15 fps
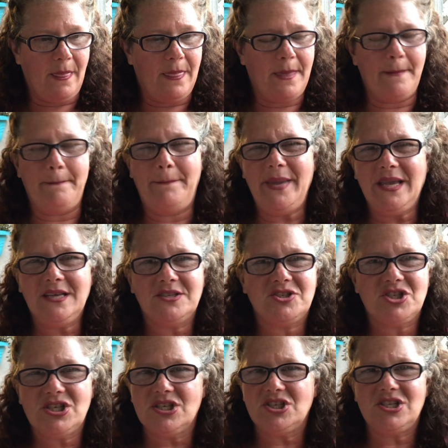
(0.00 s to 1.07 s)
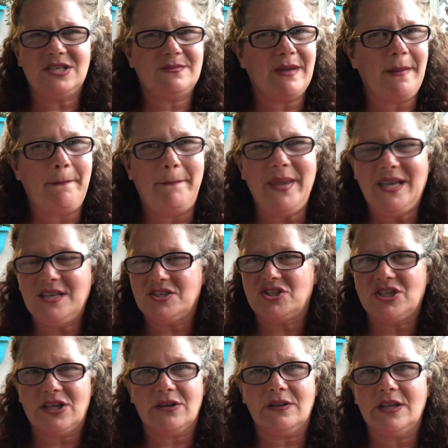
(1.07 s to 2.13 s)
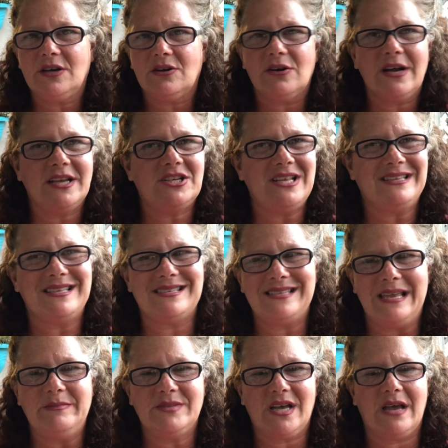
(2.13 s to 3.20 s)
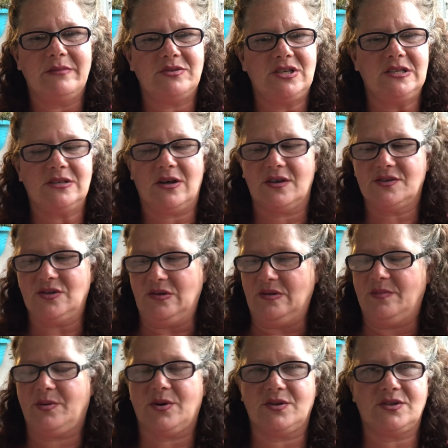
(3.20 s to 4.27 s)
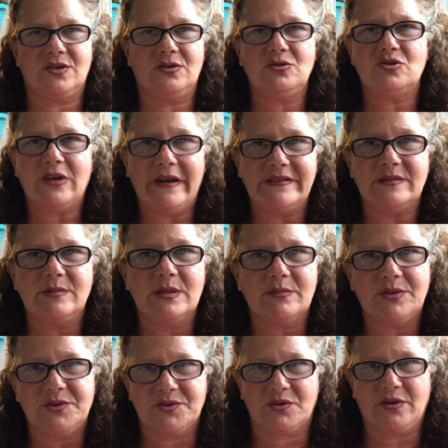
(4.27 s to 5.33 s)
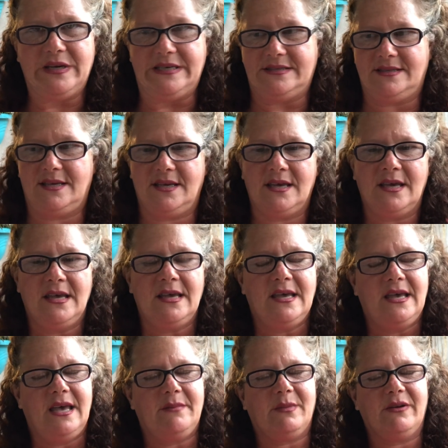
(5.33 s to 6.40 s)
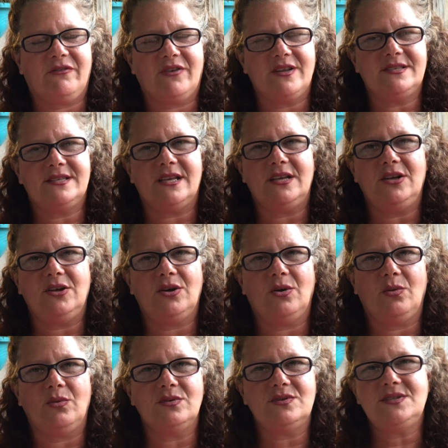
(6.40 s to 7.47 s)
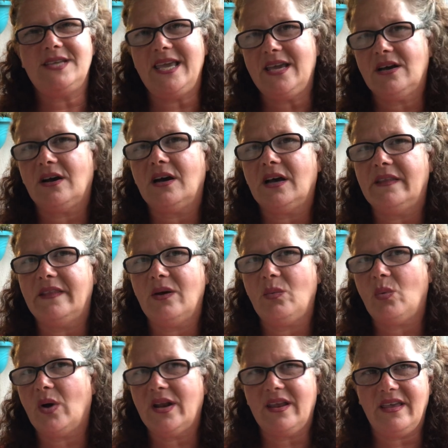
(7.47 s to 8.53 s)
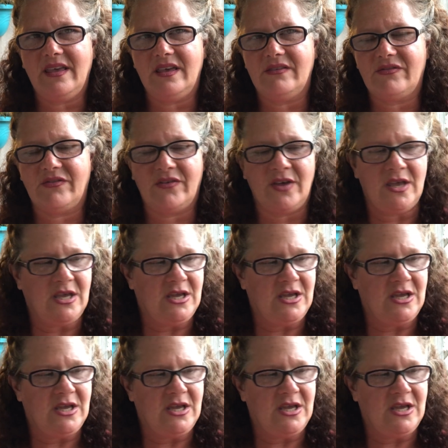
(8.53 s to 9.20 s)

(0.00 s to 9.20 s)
the biggest, she's my biggest cheerleader, and at the same time she's also the person who drives me the most crazy. And my friend said, take on that. What if